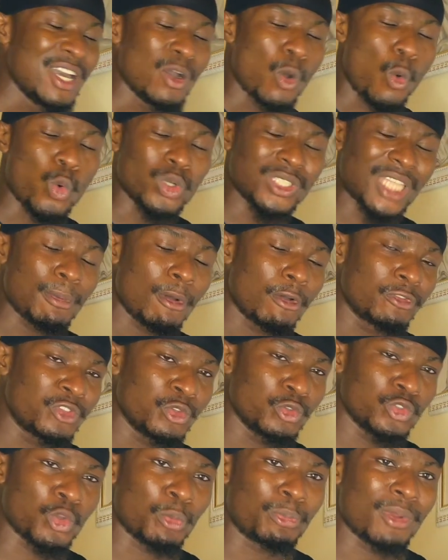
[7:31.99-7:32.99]
What type
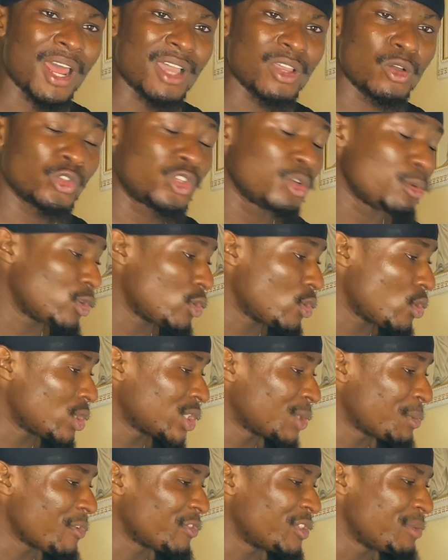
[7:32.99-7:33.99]
of supply? What
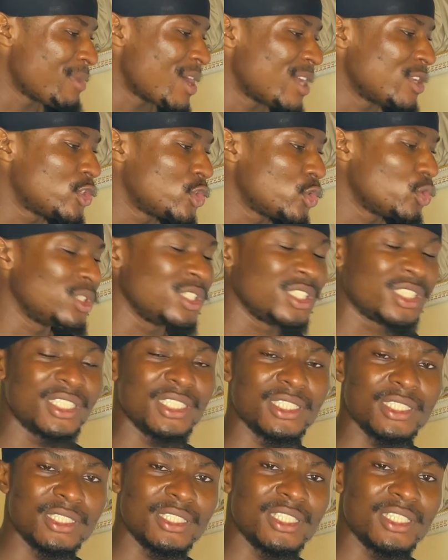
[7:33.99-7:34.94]
type of demand zone it is?